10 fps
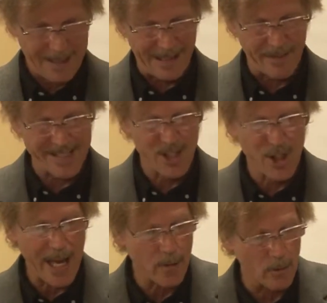Now, this
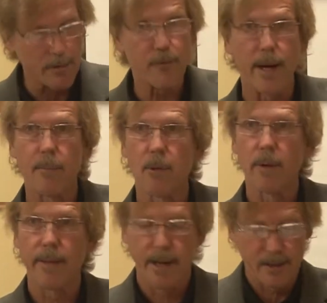general frame, the
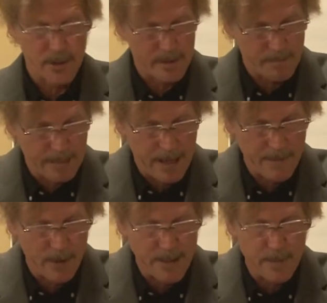one that I just gave
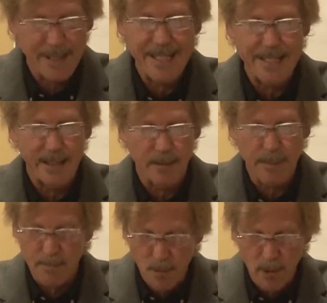you, has been detailed a
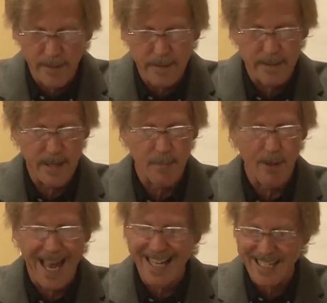bit more in the
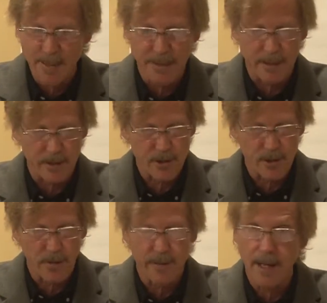contemporary academic literature
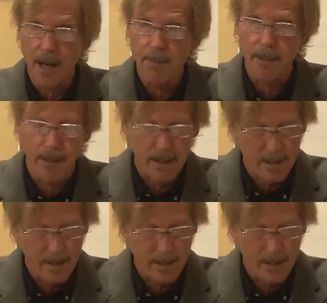on the topic.